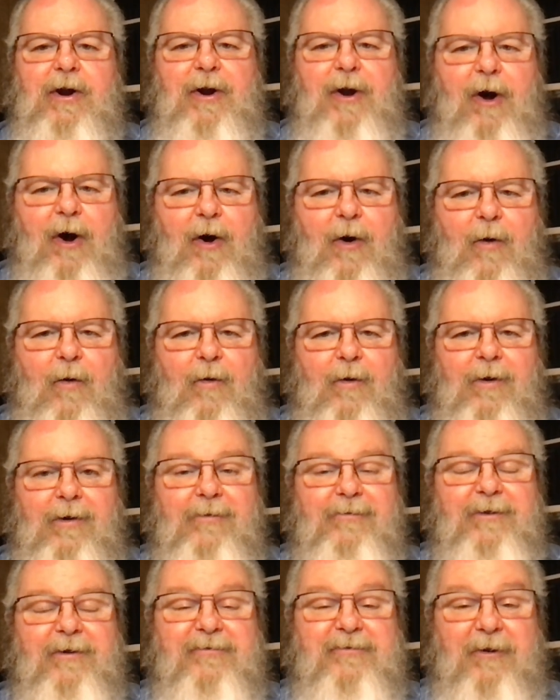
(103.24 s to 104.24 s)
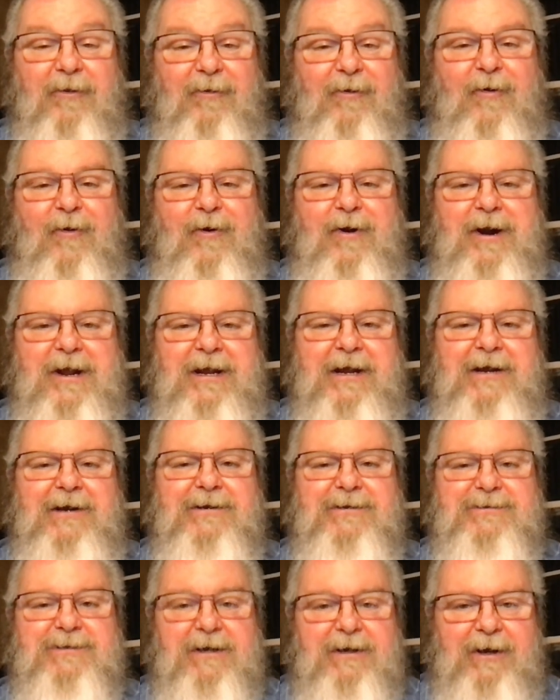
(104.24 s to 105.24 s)
Know that the Lord
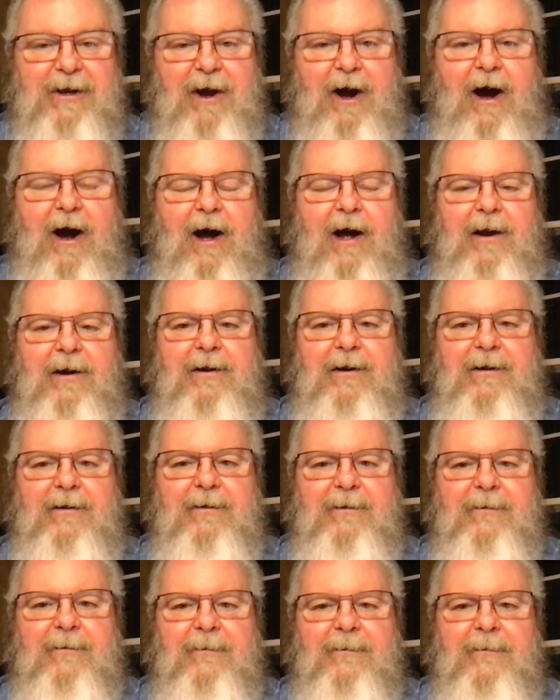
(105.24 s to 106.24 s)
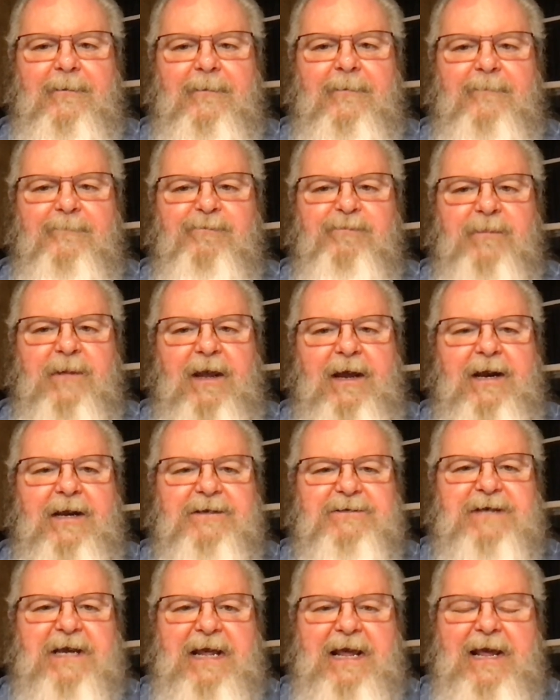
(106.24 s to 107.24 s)
is God. It
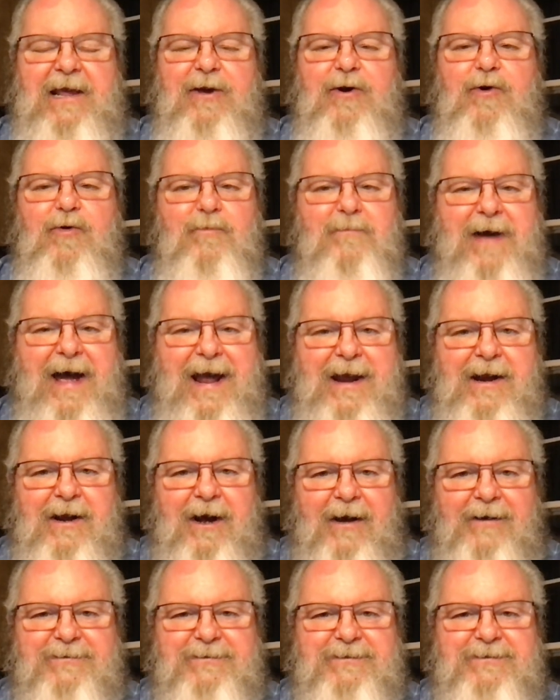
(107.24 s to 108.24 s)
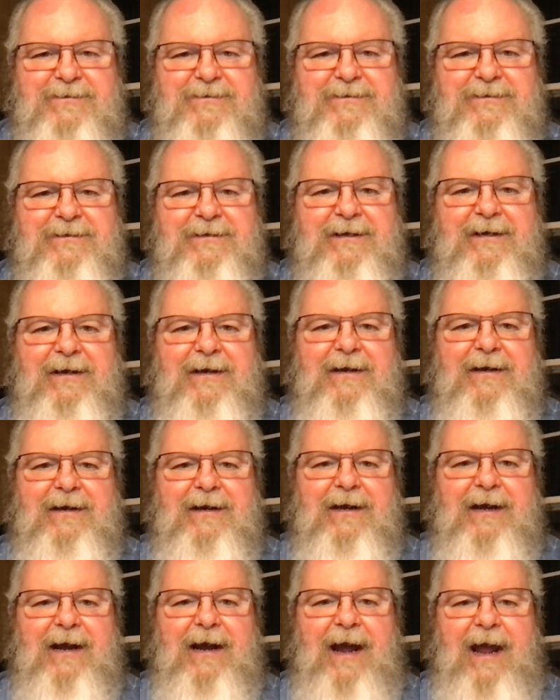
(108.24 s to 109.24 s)
is He who made us,
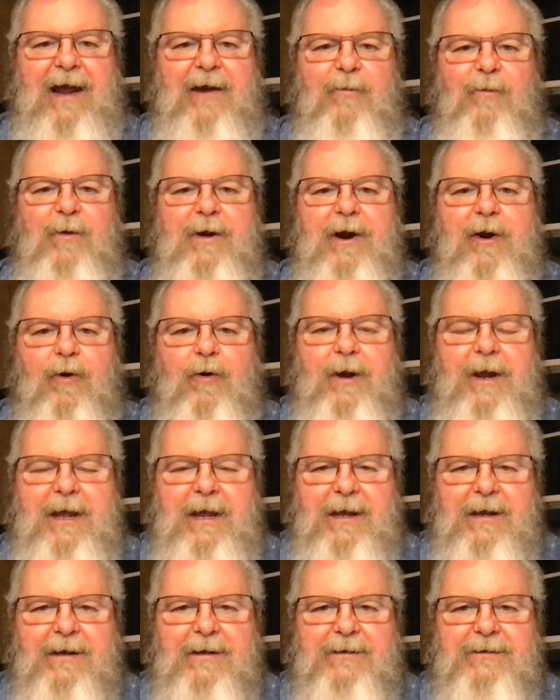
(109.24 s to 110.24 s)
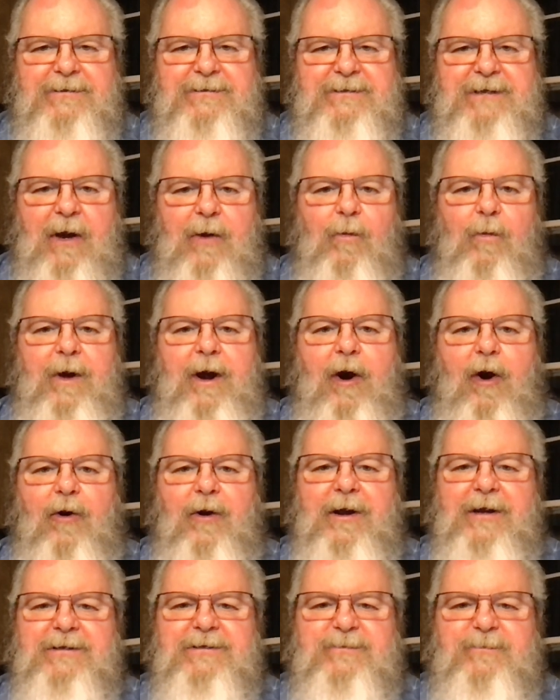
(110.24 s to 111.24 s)
and we are His. We
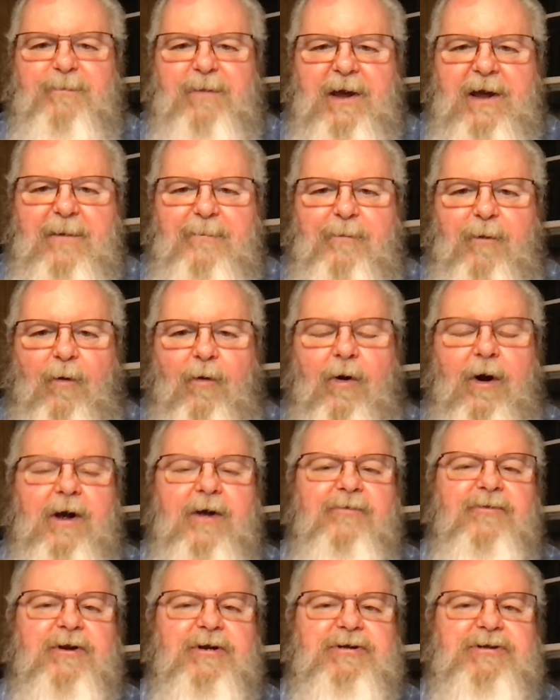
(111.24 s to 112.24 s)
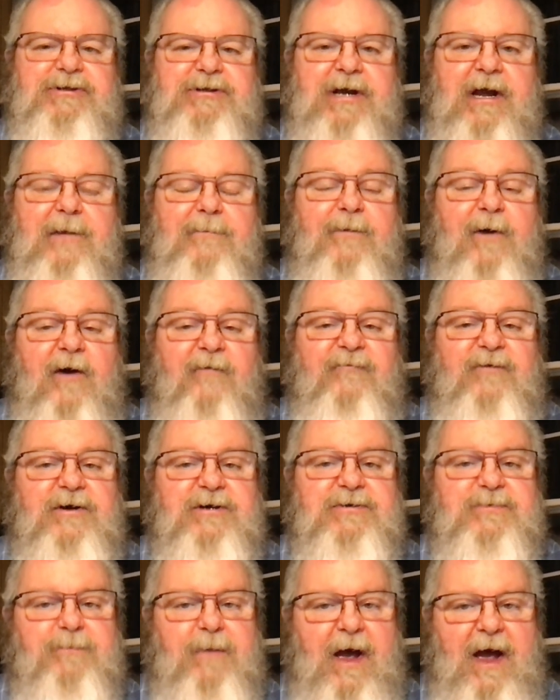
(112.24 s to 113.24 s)
are His people, the sheep of
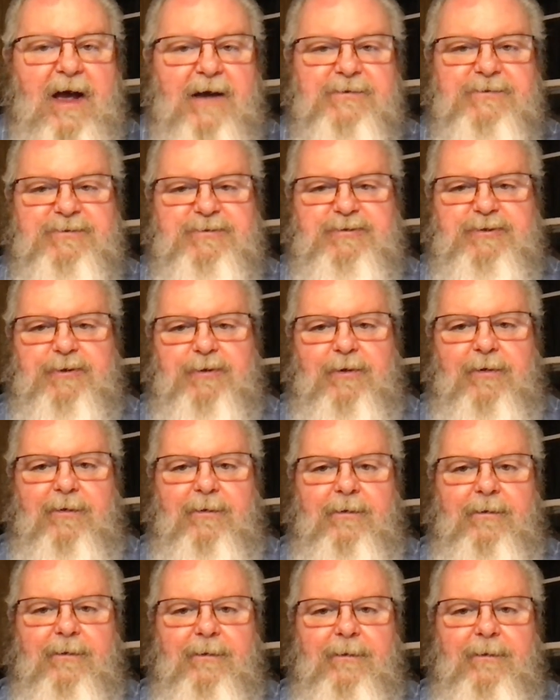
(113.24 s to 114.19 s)
His pasture.